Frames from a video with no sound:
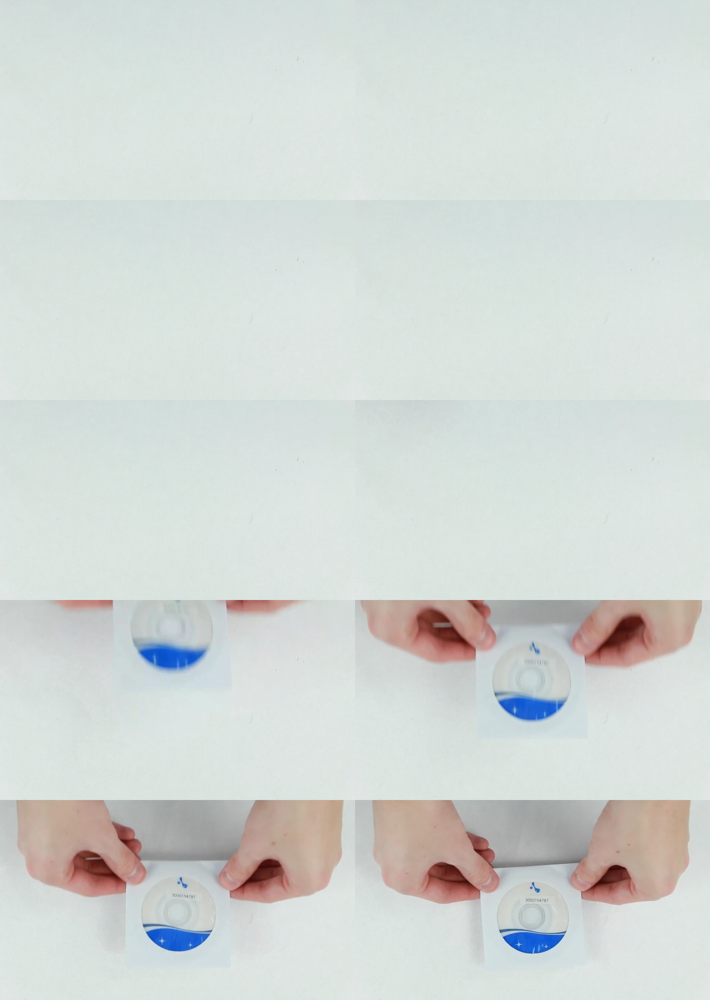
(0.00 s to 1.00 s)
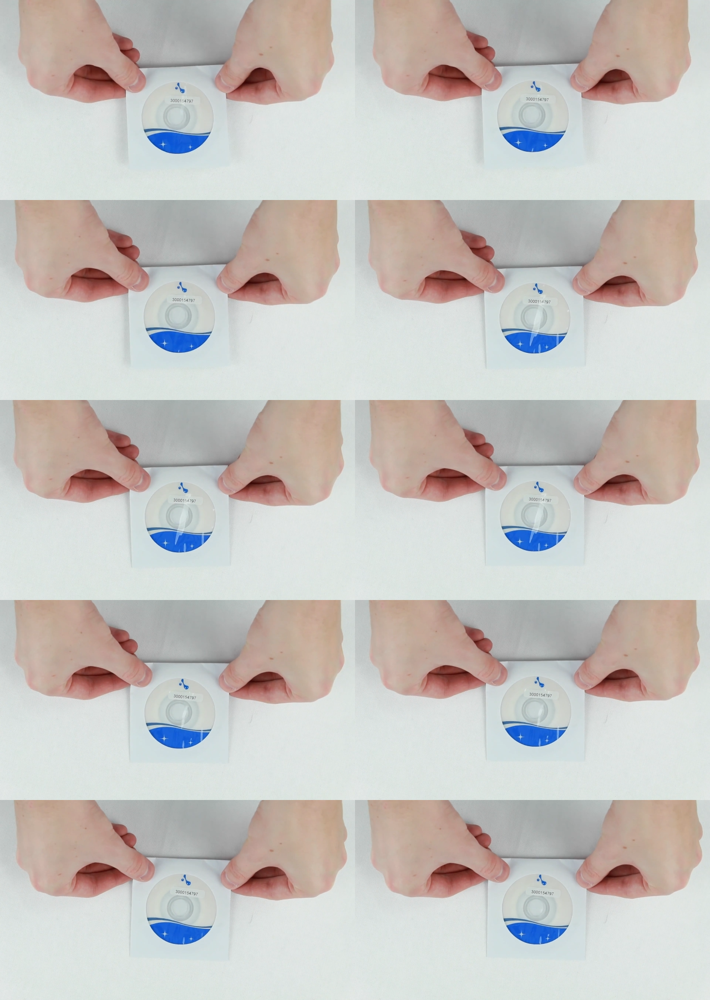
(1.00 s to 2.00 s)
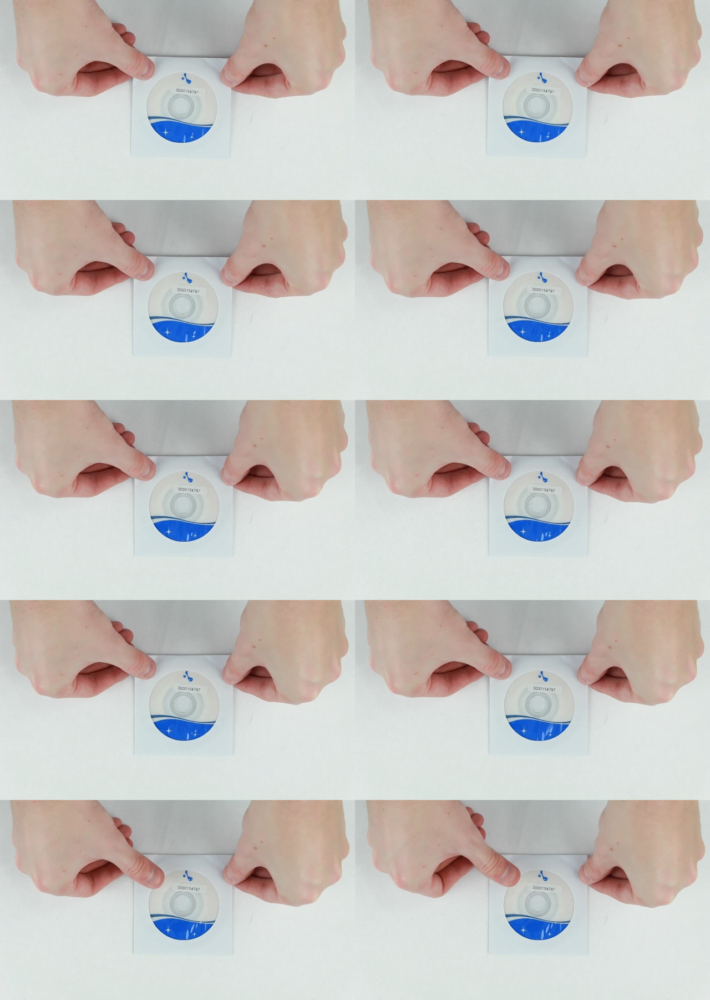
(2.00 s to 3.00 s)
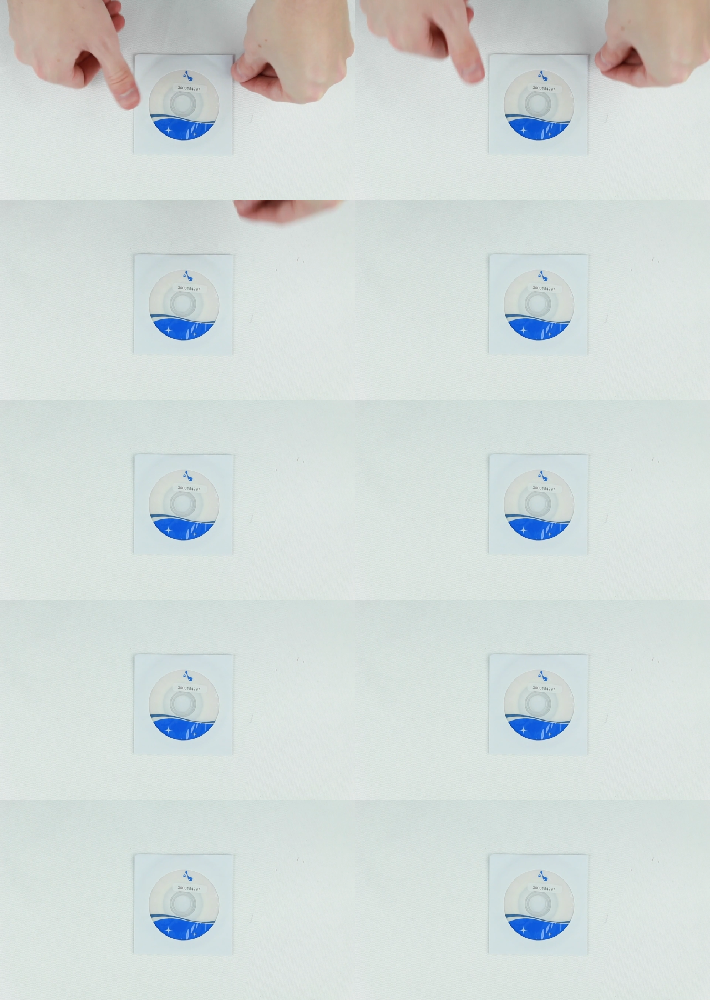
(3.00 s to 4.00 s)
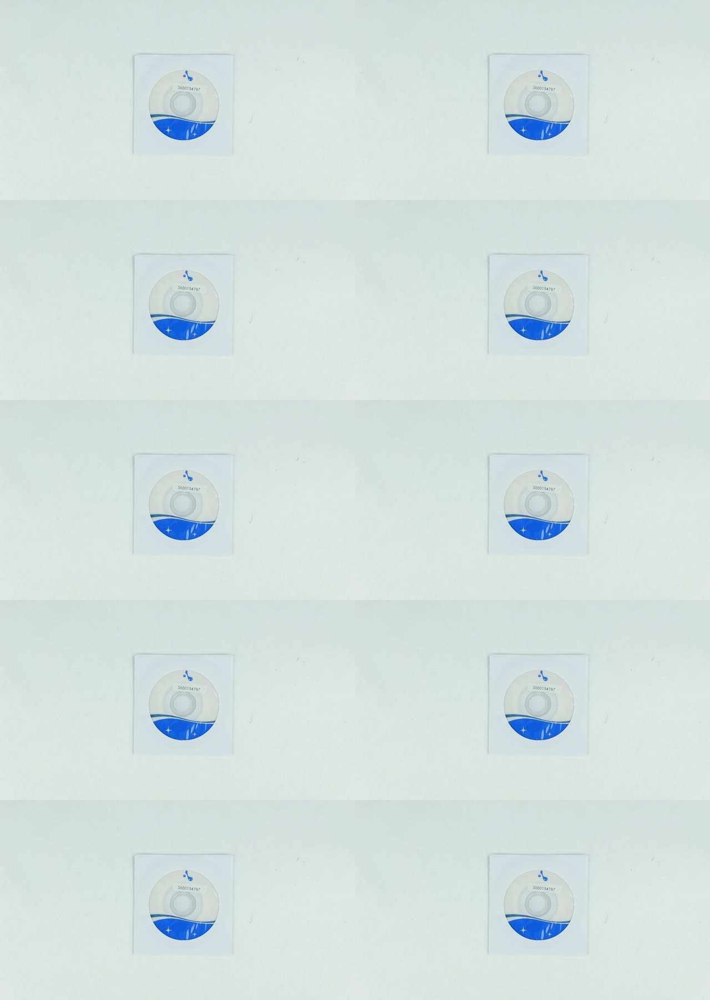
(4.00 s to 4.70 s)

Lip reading: (no speaker visible)